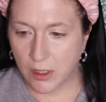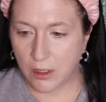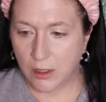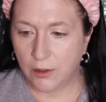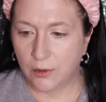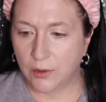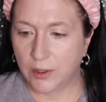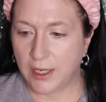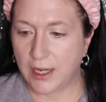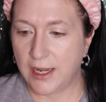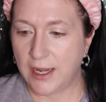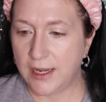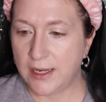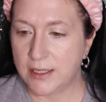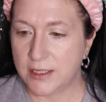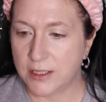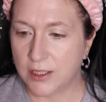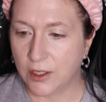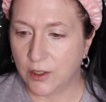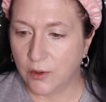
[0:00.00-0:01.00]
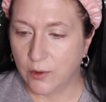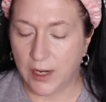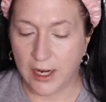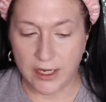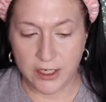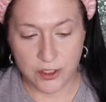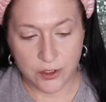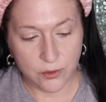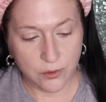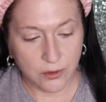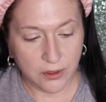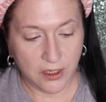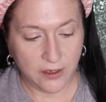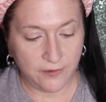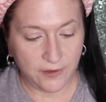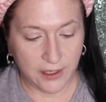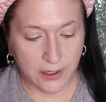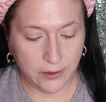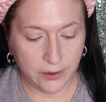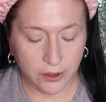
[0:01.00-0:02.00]
Okay, so I do
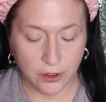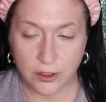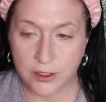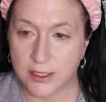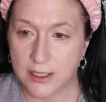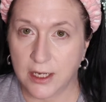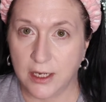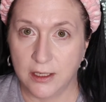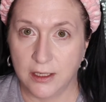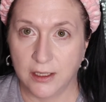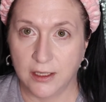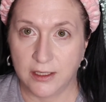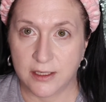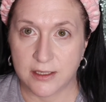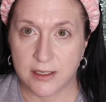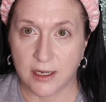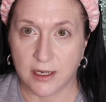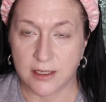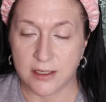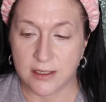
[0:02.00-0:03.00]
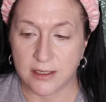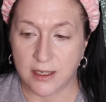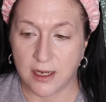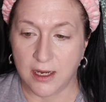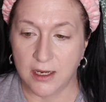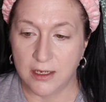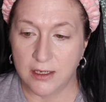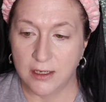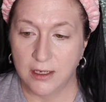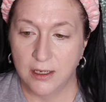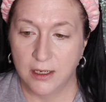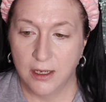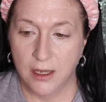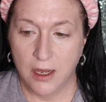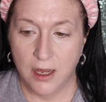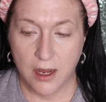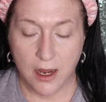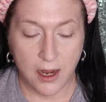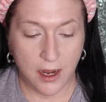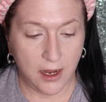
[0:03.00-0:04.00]
love how it looks kind of like a second skin,
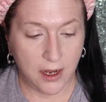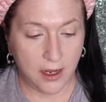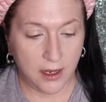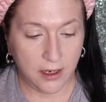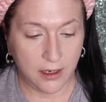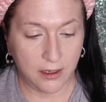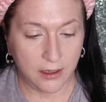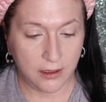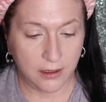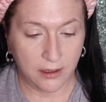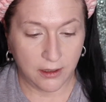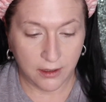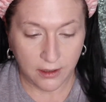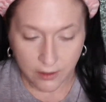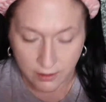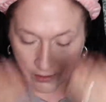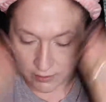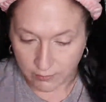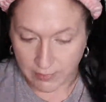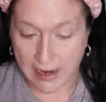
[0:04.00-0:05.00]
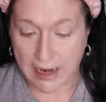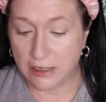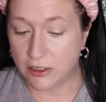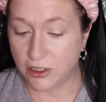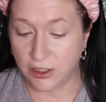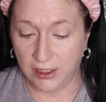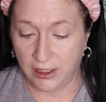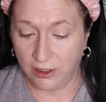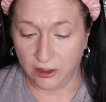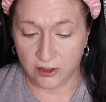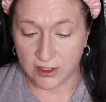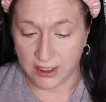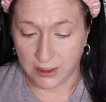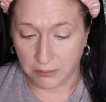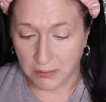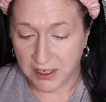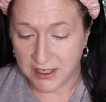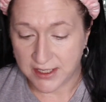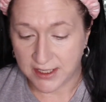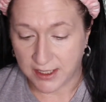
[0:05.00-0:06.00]
and actually it looks
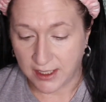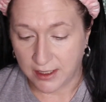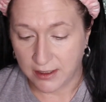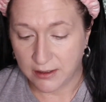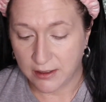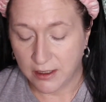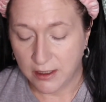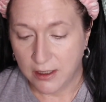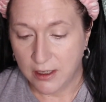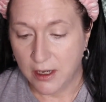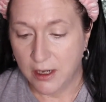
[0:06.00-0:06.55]
like my skin.